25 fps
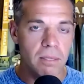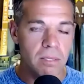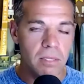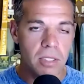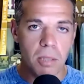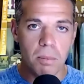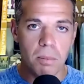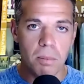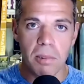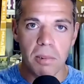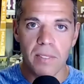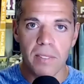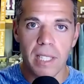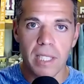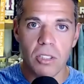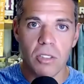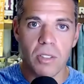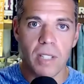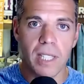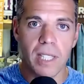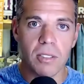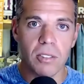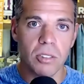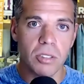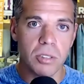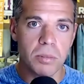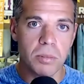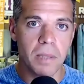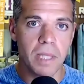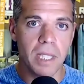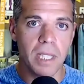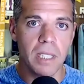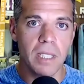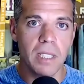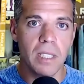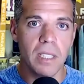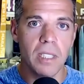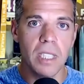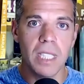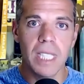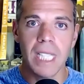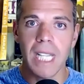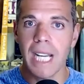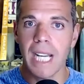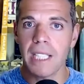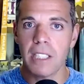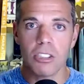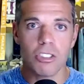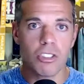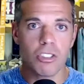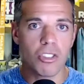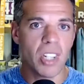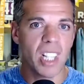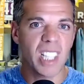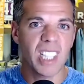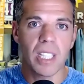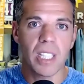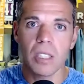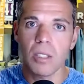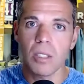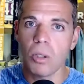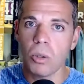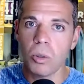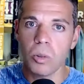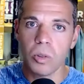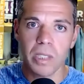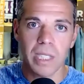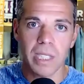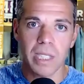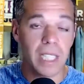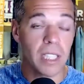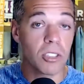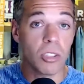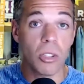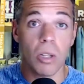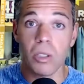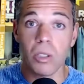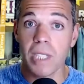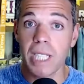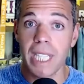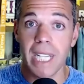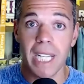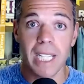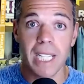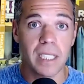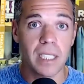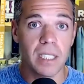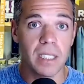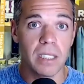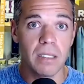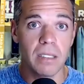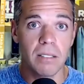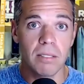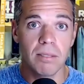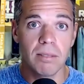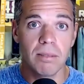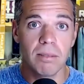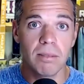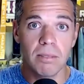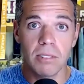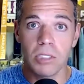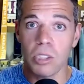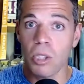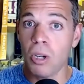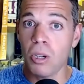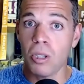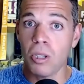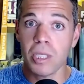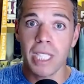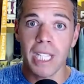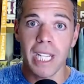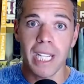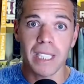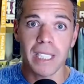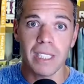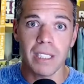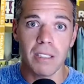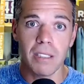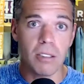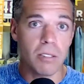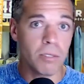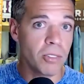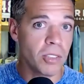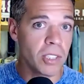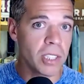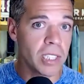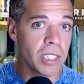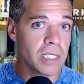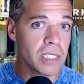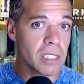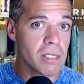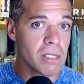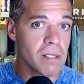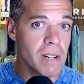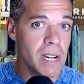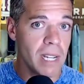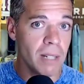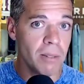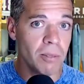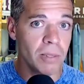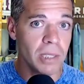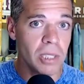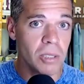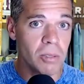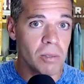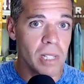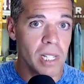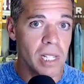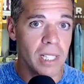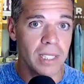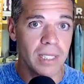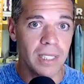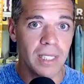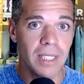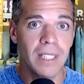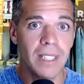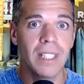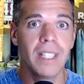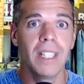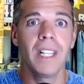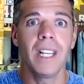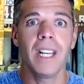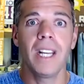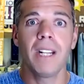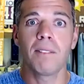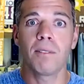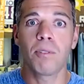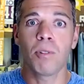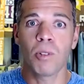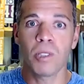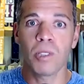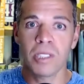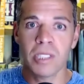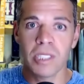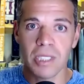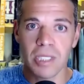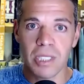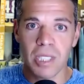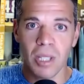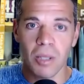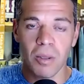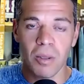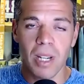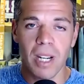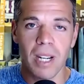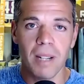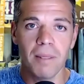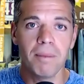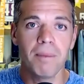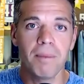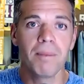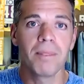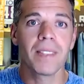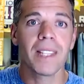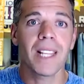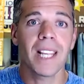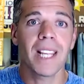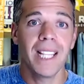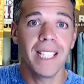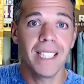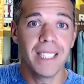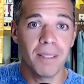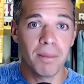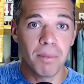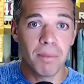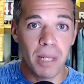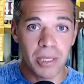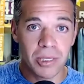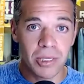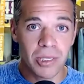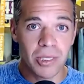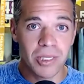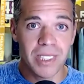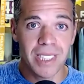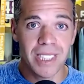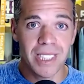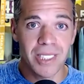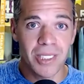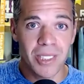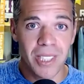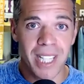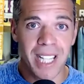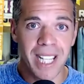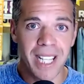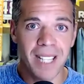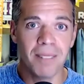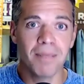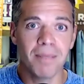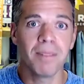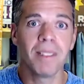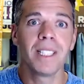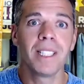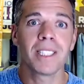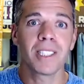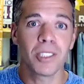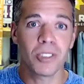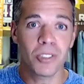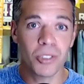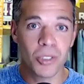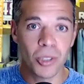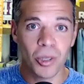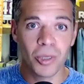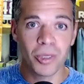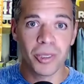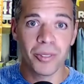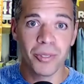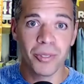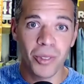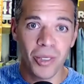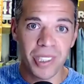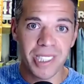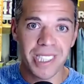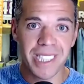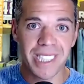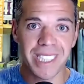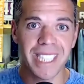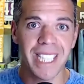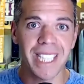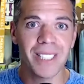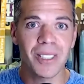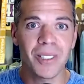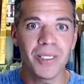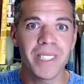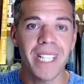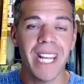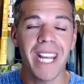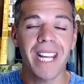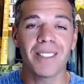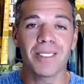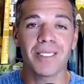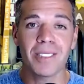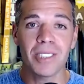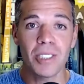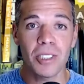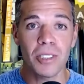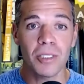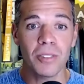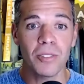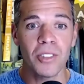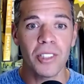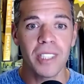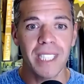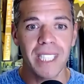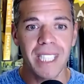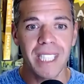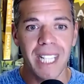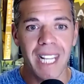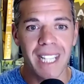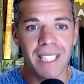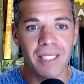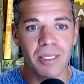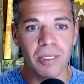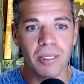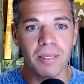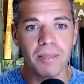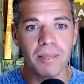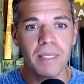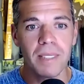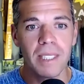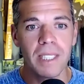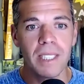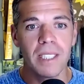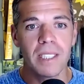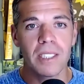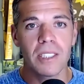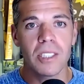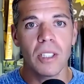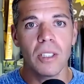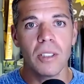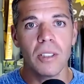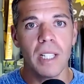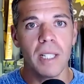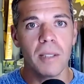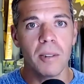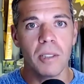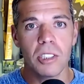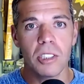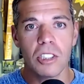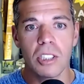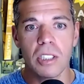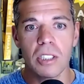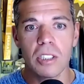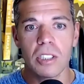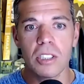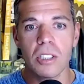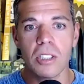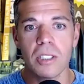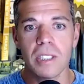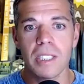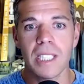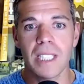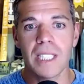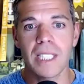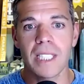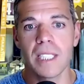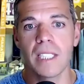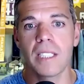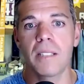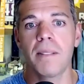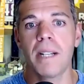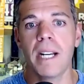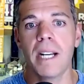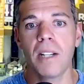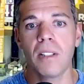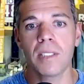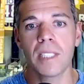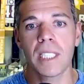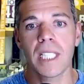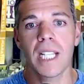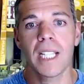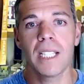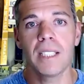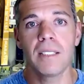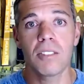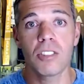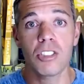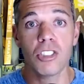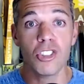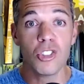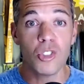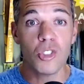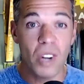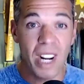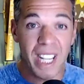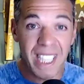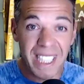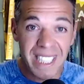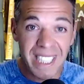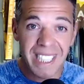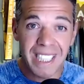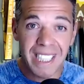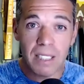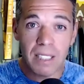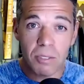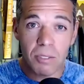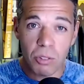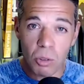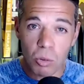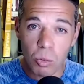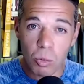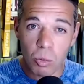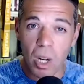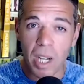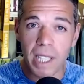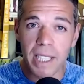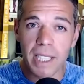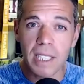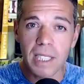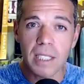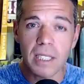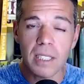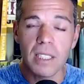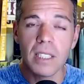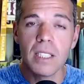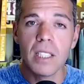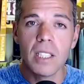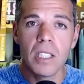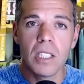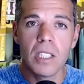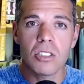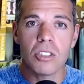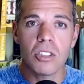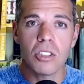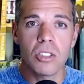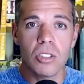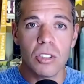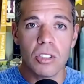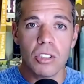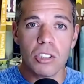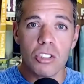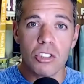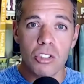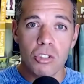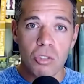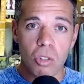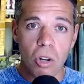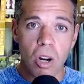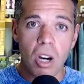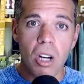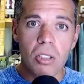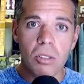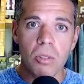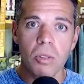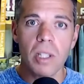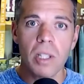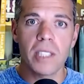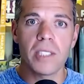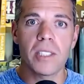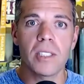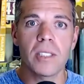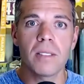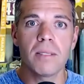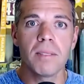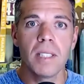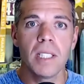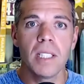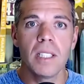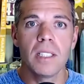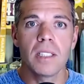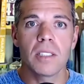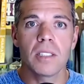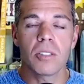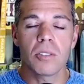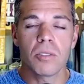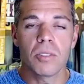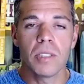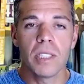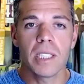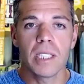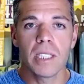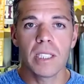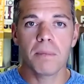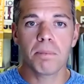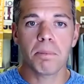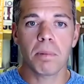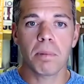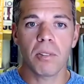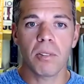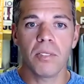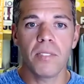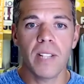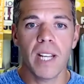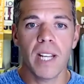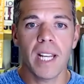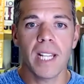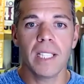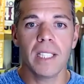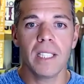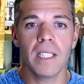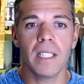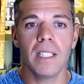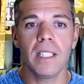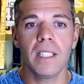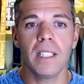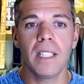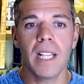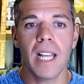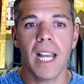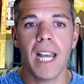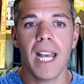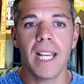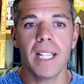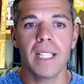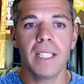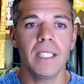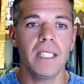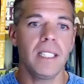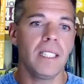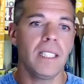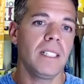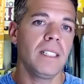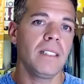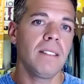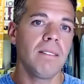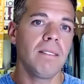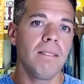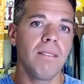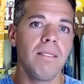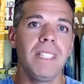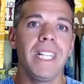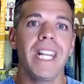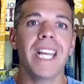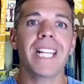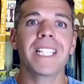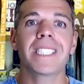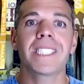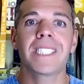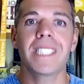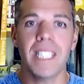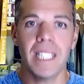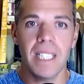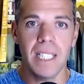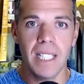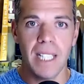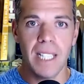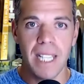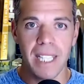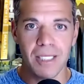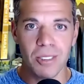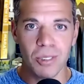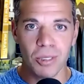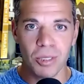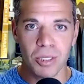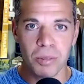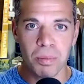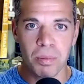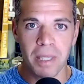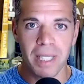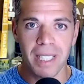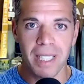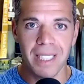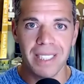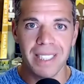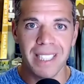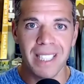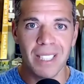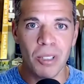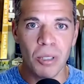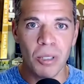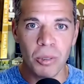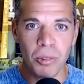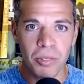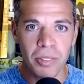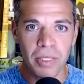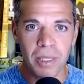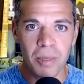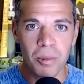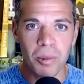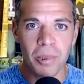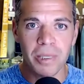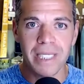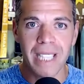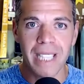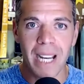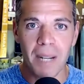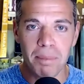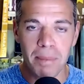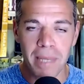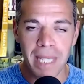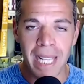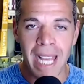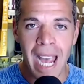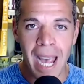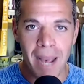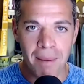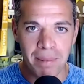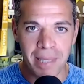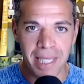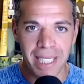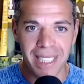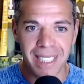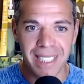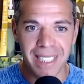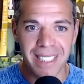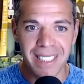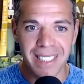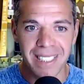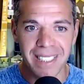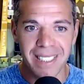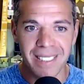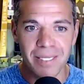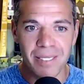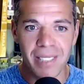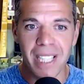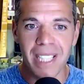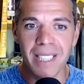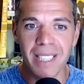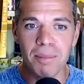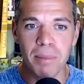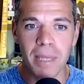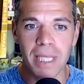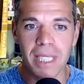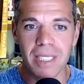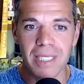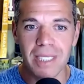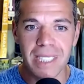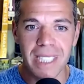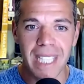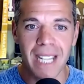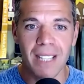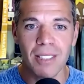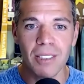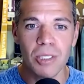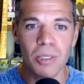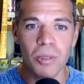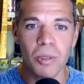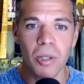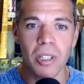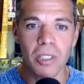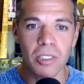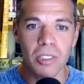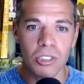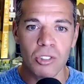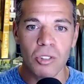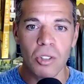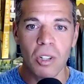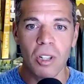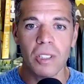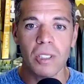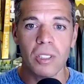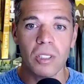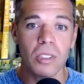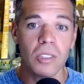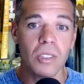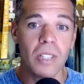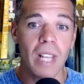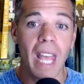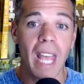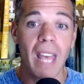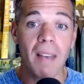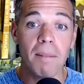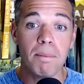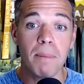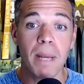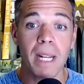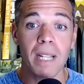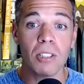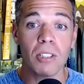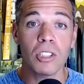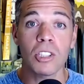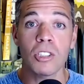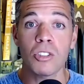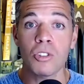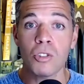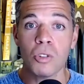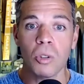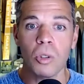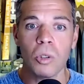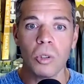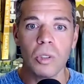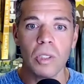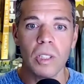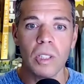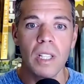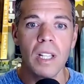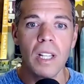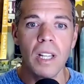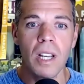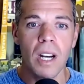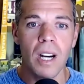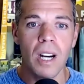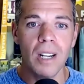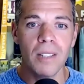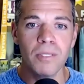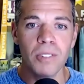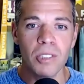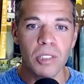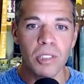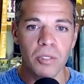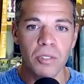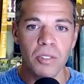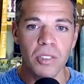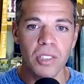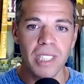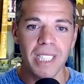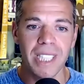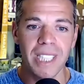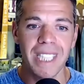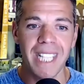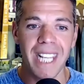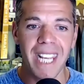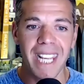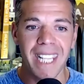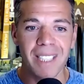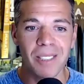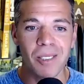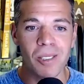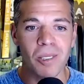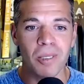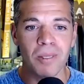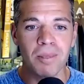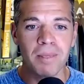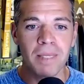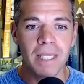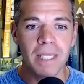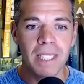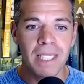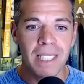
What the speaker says: to prevent your ankle sprain. You got to strengthen the whole thing. It's all connected. It's all connected. Your foot hits the ground when you run and forces go up, and the muscles in your hip control the forces that go down to your foot and ankle. So I want you to start to think about kind of strengthening for running, so you're a strong runner, to really prevent that next ankle sprain that hopefully will not be happening, right? Because now you are stronger and you have better control of your foot and ankle.